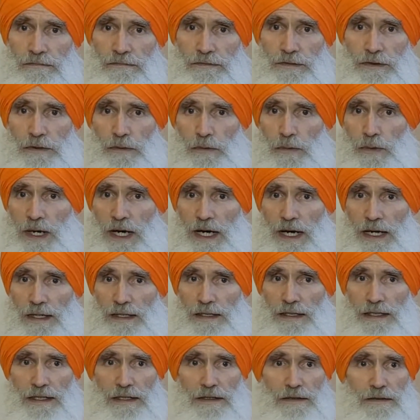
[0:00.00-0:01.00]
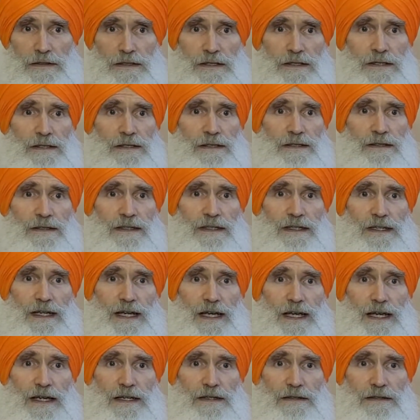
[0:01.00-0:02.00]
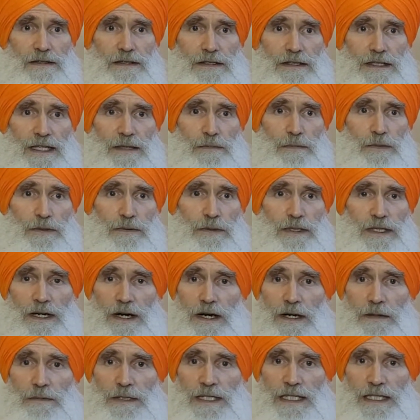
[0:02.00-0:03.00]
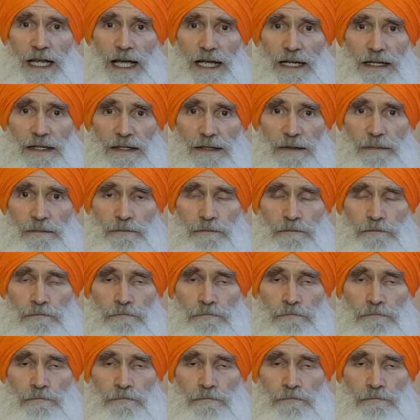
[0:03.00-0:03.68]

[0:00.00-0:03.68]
for a while and keep you at arm's length.